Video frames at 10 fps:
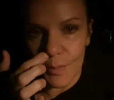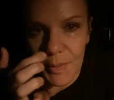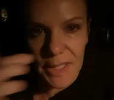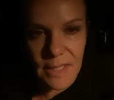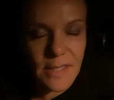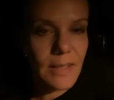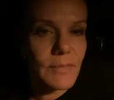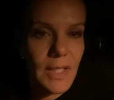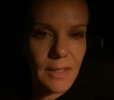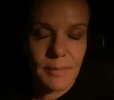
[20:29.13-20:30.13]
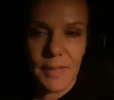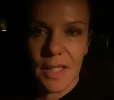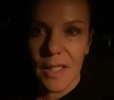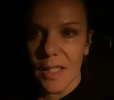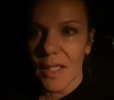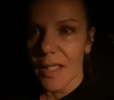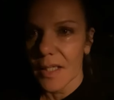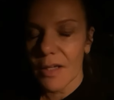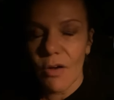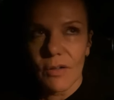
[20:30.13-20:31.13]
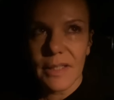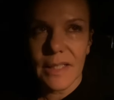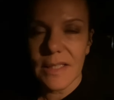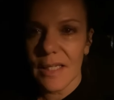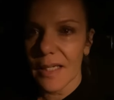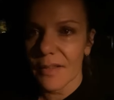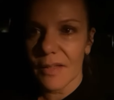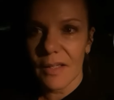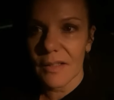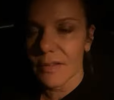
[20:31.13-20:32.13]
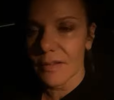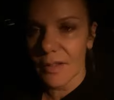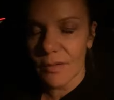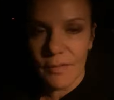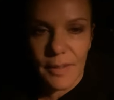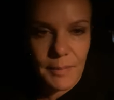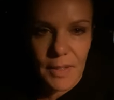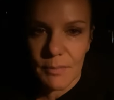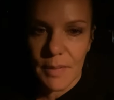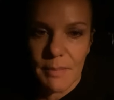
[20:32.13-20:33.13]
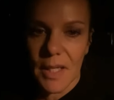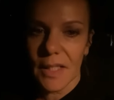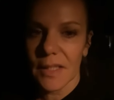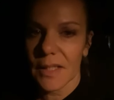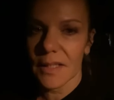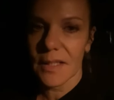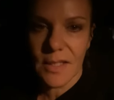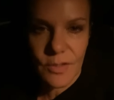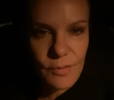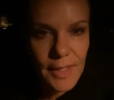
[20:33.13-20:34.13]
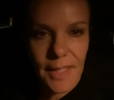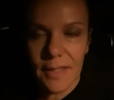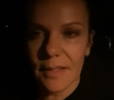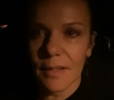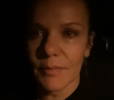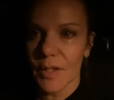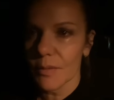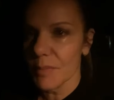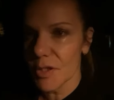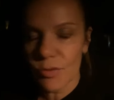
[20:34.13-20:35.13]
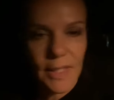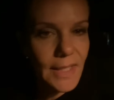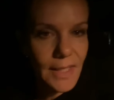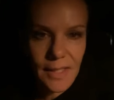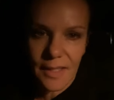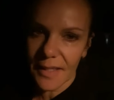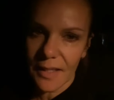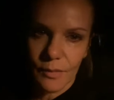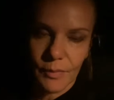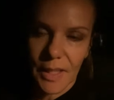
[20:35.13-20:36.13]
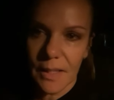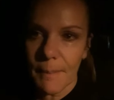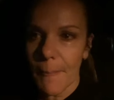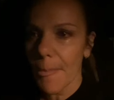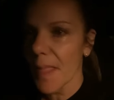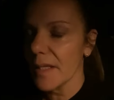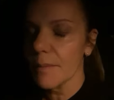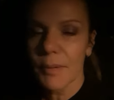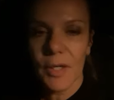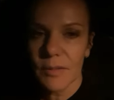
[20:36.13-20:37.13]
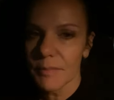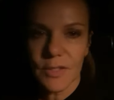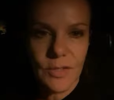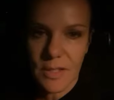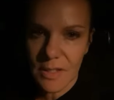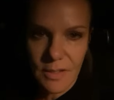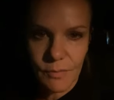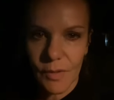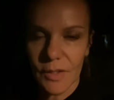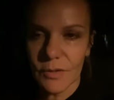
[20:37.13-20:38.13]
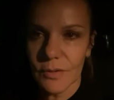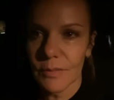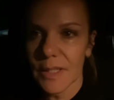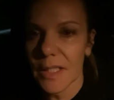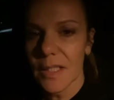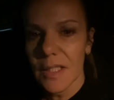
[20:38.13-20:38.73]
But at the same time, like all day today, I thought, you know, I made up my mind and it's great. I'm going to be training. I can't wait. And then part of me just doesn't want to do it.